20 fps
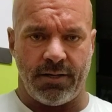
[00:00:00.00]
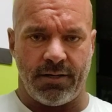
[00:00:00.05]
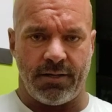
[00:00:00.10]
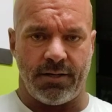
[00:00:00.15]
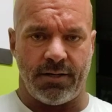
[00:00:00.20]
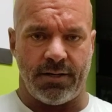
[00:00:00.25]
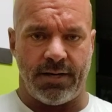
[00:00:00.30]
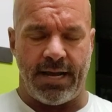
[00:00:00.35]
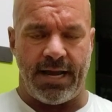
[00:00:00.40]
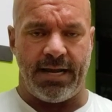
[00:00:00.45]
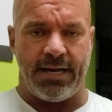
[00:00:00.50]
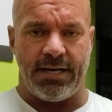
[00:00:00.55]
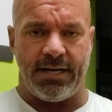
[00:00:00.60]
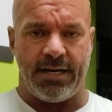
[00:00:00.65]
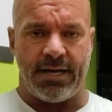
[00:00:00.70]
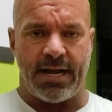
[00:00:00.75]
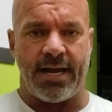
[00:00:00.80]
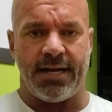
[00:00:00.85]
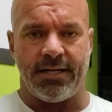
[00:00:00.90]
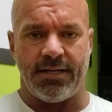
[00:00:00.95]
and 80,
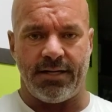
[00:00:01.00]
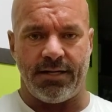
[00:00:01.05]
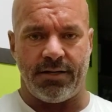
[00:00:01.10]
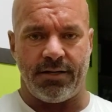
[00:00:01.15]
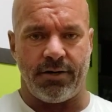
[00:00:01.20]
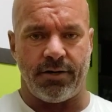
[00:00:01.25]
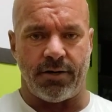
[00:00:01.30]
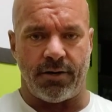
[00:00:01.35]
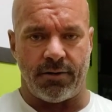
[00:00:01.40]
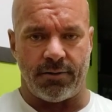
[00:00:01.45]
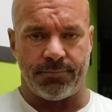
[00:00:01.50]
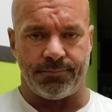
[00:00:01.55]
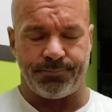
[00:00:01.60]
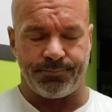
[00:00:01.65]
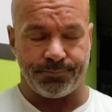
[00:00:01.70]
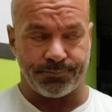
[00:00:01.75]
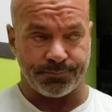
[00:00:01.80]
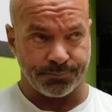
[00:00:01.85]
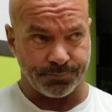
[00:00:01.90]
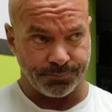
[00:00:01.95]
90 here.
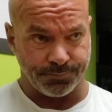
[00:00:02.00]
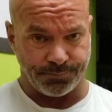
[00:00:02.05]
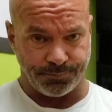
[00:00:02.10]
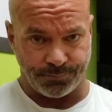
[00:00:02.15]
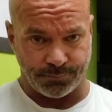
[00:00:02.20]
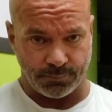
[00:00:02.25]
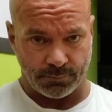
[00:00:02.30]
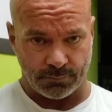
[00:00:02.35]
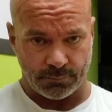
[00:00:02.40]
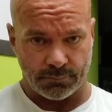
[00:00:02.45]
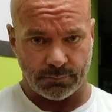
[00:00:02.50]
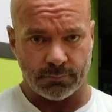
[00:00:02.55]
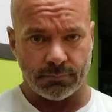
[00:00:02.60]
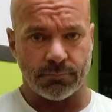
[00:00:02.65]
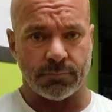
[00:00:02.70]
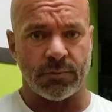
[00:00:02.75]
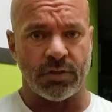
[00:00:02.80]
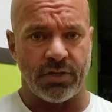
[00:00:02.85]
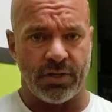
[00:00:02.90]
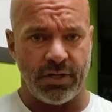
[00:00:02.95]

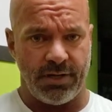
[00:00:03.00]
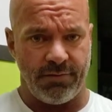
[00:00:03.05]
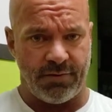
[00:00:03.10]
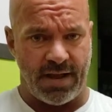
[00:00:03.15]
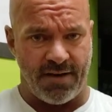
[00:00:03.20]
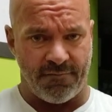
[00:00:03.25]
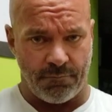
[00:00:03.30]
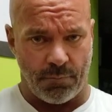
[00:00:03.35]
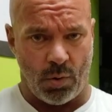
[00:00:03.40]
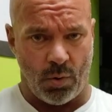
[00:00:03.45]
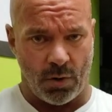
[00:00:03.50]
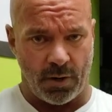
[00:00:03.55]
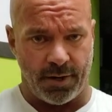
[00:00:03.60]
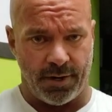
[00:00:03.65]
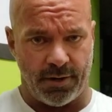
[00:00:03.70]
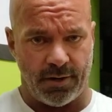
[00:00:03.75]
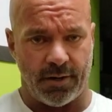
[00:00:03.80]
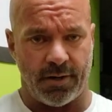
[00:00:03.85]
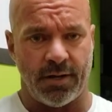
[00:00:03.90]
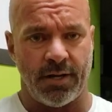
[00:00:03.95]
You can even have more
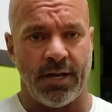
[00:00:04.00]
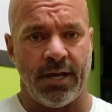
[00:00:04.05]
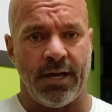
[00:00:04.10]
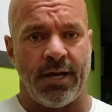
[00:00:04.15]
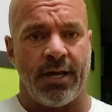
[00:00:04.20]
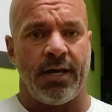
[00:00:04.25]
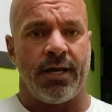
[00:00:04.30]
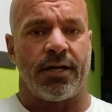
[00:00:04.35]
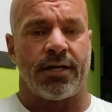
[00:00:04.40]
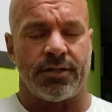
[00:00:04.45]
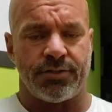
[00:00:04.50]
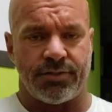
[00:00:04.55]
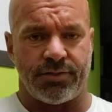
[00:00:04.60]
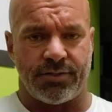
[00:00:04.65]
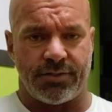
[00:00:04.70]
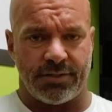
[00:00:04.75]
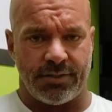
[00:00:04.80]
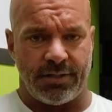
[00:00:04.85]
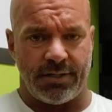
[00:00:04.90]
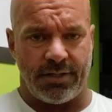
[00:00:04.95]
here
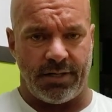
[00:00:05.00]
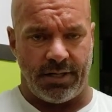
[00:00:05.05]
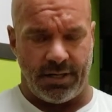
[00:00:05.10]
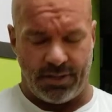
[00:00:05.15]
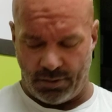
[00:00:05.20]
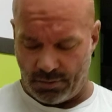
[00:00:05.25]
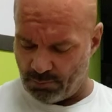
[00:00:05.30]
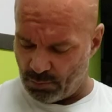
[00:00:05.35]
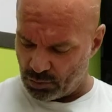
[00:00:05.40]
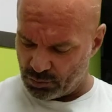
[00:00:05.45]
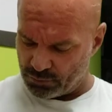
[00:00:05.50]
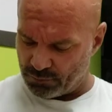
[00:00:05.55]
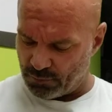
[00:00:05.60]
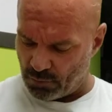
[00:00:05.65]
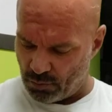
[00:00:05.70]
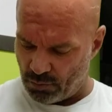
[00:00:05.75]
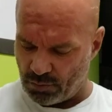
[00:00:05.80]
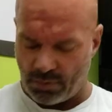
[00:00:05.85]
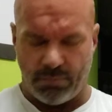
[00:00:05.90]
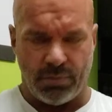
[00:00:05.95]
because in your most
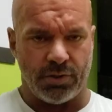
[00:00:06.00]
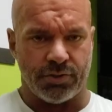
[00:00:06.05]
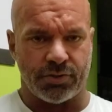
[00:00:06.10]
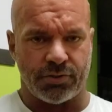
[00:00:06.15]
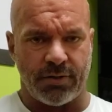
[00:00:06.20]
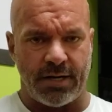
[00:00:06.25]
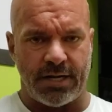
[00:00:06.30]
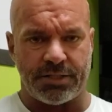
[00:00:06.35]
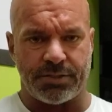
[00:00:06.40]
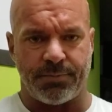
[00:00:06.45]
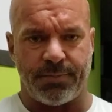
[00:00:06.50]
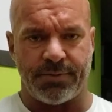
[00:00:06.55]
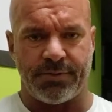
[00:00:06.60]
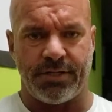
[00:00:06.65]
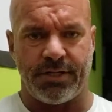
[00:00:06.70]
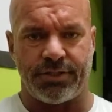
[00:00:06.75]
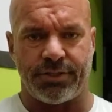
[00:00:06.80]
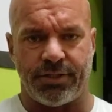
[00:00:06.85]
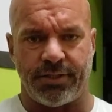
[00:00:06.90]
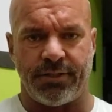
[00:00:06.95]
vulnerable stretched
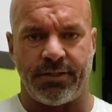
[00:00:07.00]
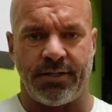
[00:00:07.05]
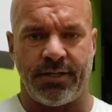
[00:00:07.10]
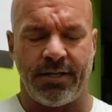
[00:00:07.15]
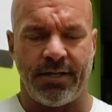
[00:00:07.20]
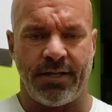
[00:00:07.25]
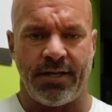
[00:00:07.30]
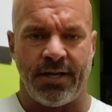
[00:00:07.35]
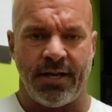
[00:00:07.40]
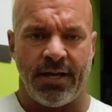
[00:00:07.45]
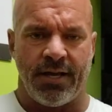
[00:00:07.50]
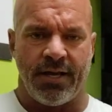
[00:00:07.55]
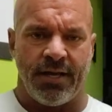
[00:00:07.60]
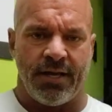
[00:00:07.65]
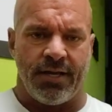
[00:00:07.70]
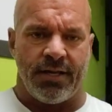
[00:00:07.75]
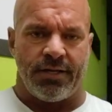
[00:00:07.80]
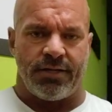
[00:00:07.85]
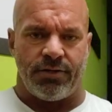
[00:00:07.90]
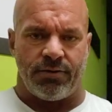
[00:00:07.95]
position,
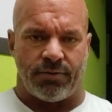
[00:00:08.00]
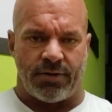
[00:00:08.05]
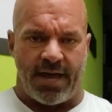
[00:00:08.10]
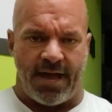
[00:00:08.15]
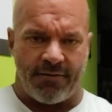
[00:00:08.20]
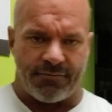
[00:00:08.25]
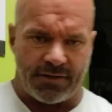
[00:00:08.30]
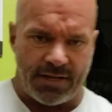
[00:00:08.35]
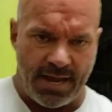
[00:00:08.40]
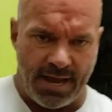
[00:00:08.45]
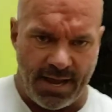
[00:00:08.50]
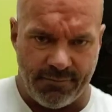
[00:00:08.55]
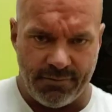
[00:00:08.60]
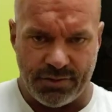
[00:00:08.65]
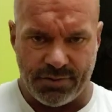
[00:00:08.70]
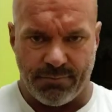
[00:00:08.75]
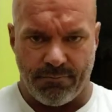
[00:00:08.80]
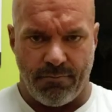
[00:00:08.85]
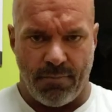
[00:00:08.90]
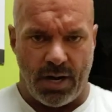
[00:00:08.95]
you don't have to have
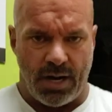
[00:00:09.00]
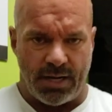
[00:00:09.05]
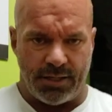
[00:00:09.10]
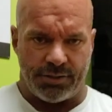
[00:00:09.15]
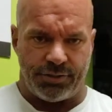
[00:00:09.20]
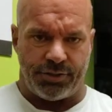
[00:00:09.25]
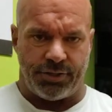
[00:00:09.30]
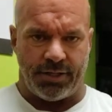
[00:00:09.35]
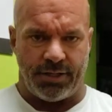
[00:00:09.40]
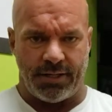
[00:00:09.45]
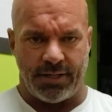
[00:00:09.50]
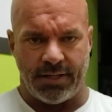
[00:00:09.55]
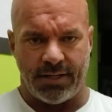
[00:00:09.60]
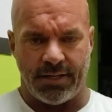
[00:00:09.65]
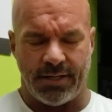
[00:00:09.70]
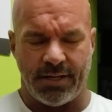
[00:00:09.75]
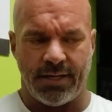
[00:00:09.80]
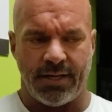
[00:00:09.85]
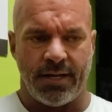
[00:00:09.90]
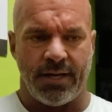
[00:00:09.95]
as much.
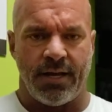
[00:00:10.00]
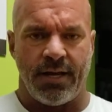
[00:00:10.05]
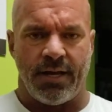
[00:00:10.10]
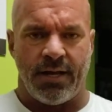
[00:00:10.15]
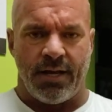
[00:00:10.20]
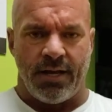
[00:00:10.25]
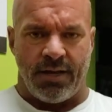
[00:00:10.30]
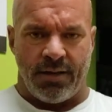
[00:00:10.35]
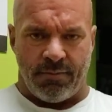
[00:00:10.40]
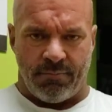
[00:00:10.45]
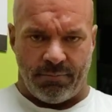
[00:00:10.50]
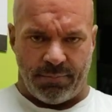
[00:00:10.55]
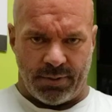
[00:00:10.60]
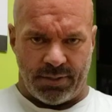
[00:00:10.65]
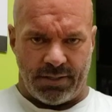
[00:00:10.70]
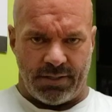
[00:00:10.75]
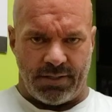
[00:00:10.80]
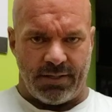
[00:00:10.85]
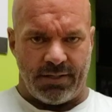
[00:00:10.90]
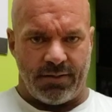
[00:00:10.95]

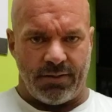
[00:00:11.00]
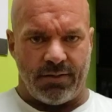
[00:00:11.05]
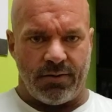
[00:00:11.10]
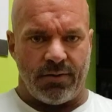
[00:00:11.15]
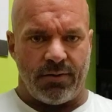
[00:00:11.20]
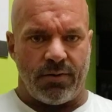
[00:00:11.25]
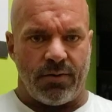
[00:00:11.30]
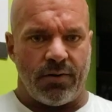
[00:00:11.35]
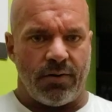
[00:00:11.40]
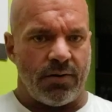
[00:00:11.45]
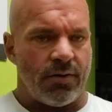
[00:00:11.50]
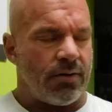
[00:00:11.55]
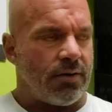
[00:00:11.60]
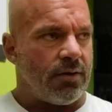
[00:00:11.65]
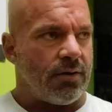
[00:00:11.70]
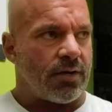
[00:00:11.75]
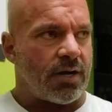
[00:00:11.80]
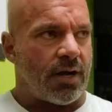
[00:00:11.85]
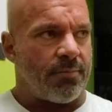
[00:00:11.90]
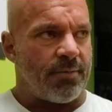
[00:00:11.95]
But
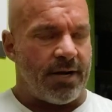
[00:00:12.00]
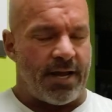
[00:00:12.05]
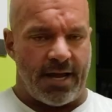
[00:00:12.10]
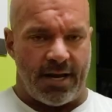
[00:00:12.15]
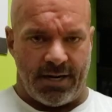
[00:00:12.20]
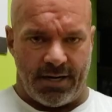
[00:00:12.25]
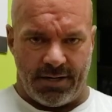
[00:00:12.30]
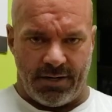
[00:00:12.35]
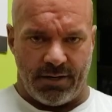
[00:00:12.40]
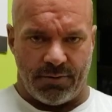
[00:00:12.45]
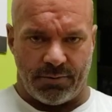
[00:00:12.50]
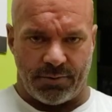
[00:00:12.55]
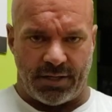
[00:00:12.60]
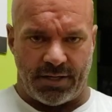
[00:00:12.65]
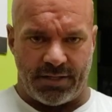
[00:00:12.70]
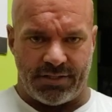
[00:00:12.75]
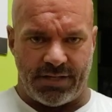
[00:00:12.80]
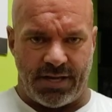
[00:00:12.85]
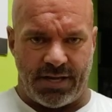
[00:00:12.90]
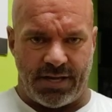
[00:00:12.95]
coming out of here with
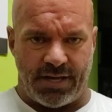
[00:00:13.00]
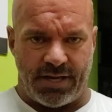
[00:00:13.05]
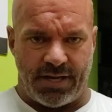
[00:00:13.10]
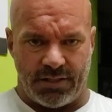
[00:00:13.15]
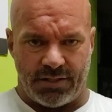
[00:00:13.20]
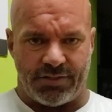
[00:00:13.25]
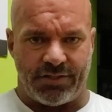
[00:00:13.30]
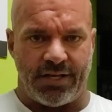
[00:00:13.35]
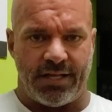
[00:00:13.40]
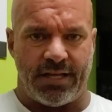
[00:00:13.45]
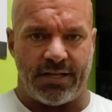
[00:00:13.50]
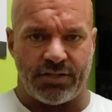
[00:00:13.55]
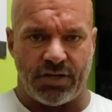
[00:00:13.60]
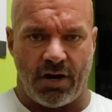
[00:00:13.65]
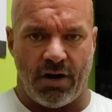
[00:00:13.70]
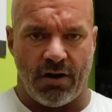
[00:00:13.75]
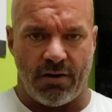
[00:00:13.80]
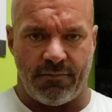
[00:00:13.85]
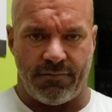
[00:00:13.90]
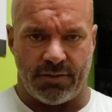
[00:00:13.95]
like 70, let's say that's
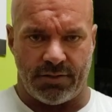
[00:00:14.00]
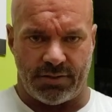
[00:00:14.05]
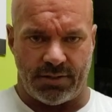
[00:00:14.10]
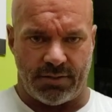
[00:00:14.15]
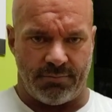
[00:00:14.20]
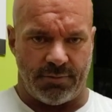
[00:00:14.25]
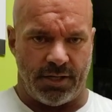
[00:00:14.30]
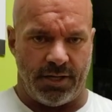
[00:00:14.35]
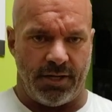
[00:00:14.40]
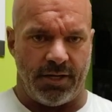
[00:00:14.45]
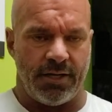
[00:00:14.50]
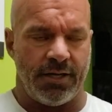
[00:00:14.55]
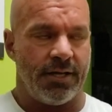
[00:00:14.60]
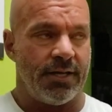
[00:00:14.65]
hard for somebody.